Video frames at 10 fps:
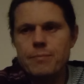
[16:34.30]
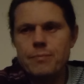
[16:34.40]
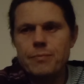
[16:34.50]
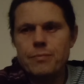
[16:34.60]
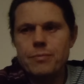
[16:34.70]

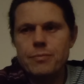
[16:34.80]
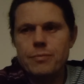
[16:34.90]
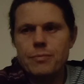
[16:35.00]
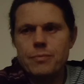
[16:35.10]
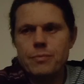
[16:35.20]

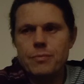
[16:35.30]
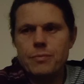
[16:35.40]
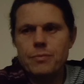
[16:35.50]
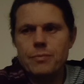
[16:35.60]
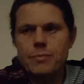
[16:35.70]

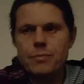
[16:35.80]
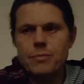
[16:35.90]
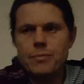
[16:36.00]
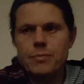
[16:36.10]
Nothing is said.